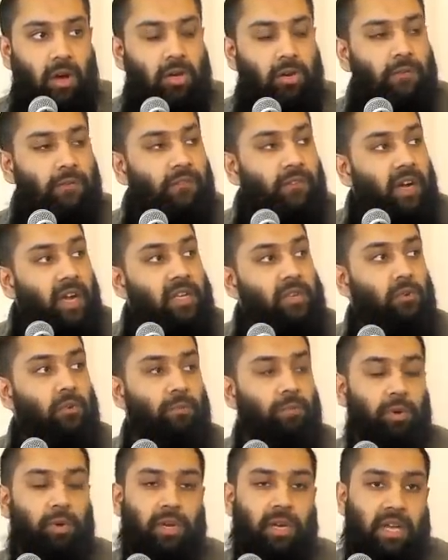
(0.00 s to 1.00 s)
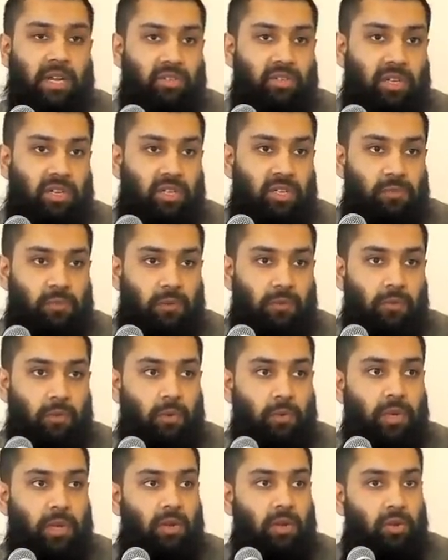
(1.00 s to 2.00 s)
On a final point, actually, just
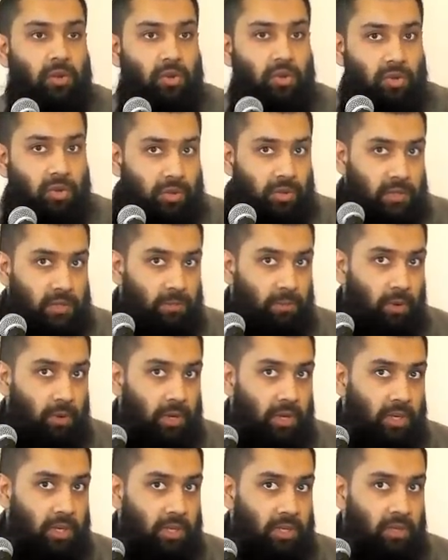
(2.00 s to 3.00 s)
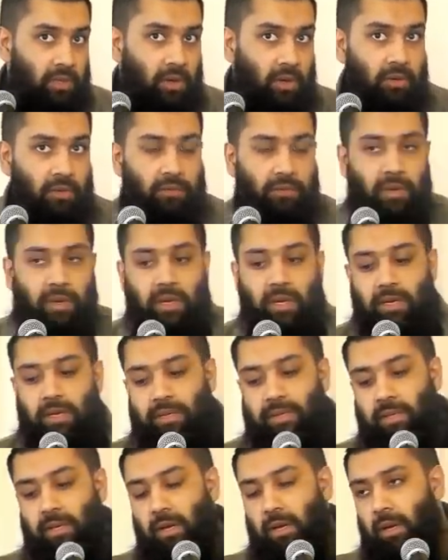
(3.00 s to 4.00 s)
before we conclude on this point of uh,
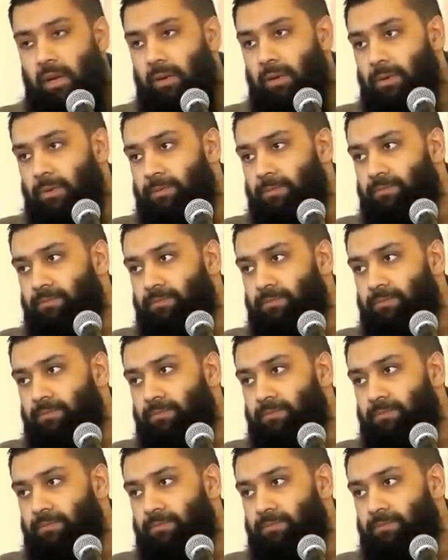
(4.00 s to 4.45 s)
rizq,